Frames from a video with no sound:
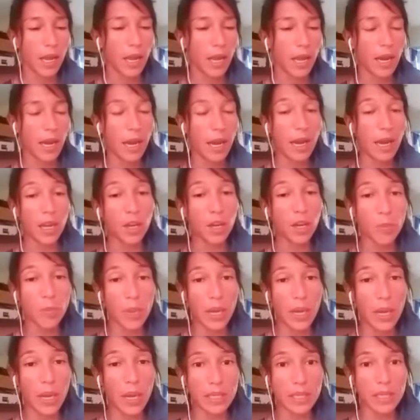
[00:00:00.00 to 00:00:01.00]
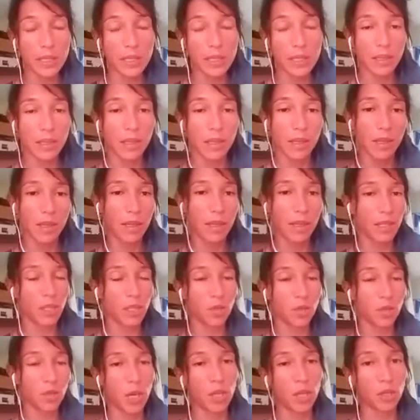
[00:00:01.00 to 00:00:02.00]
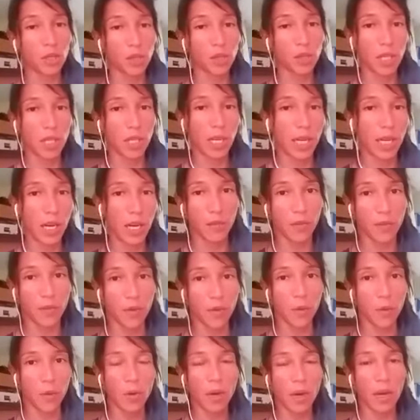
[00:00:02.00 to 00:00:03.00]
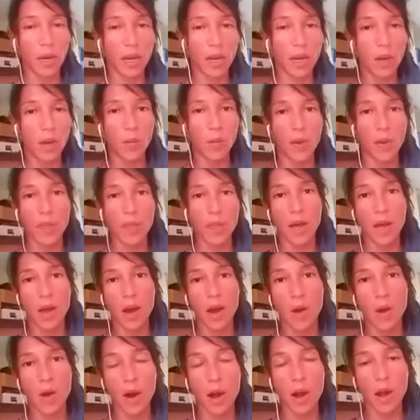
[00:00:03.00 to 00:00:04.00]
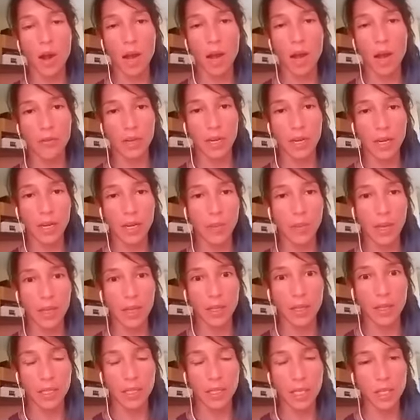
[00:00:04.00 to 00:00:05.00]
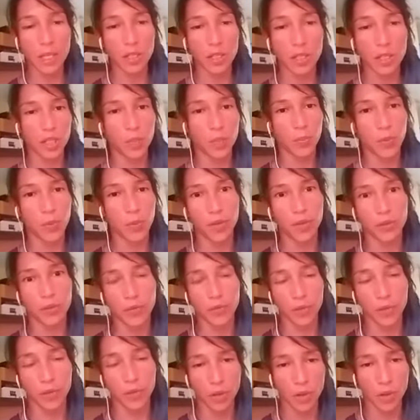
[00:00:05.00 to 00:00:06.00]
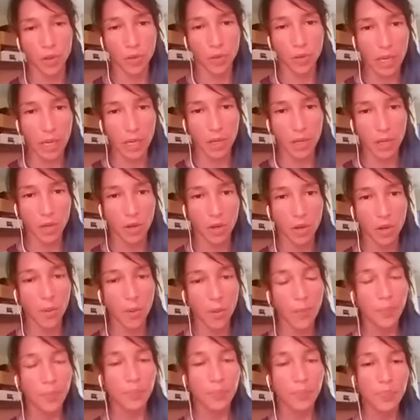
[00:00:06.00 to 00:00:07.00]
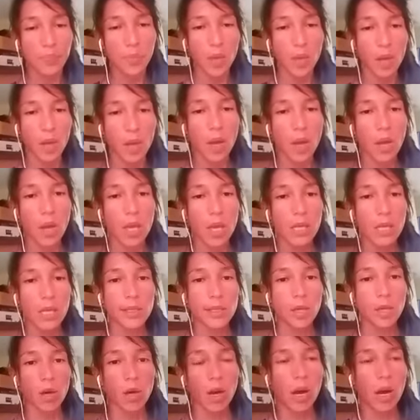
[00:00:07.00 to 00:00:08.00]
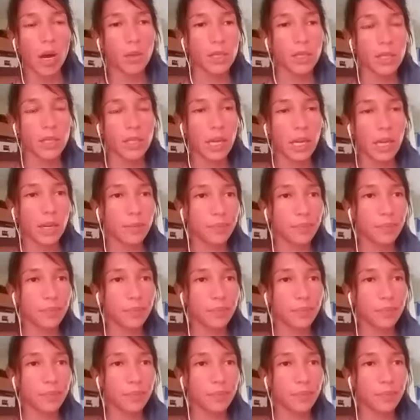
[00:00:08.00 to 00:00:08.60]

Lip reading: and your base is trying to take care of you and without having any bad intention is putting your foot on your belly. So I would say